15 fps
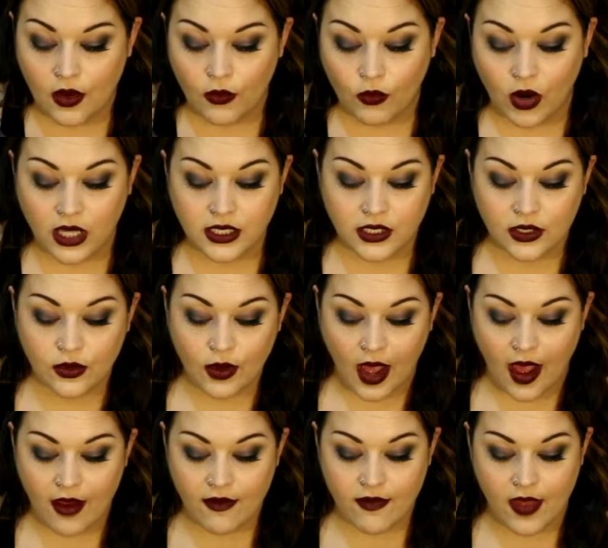Once you
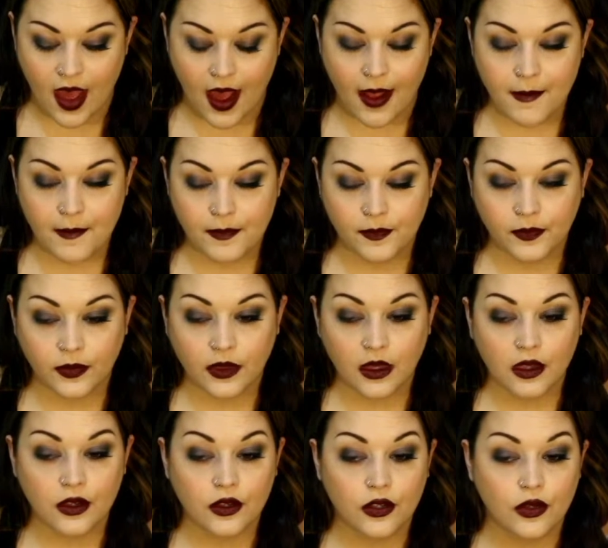have that,
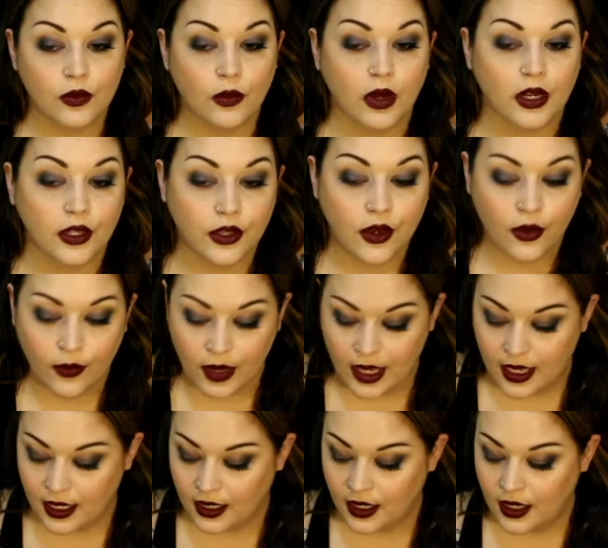you want to go
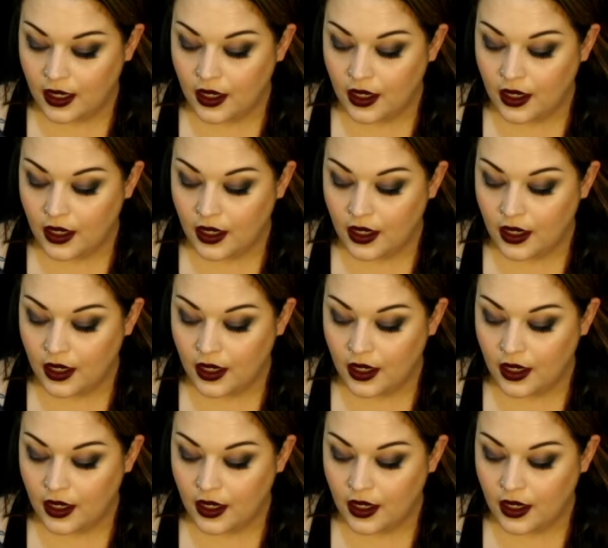in